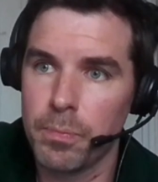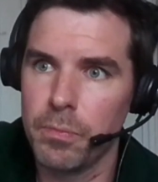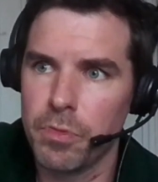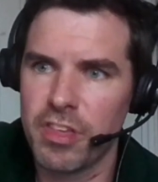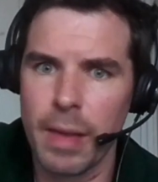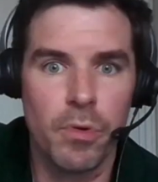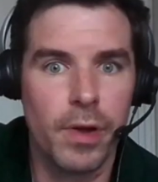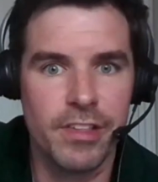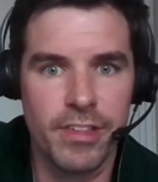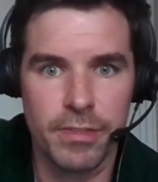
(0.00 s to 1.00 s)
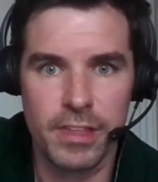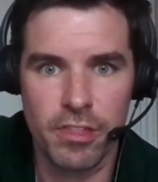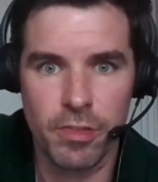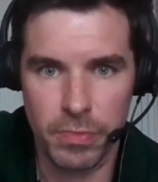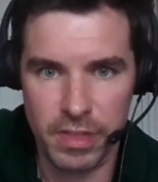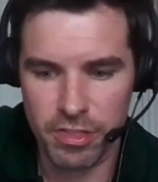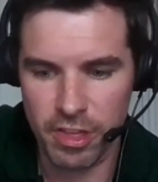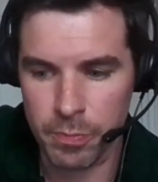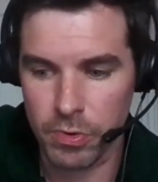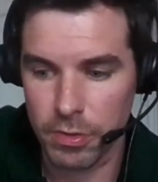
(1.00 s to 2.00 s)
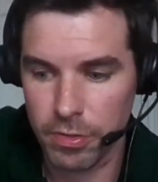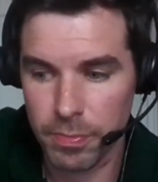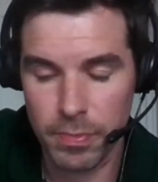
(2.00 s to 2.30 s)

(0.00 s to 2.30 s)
separating these disparate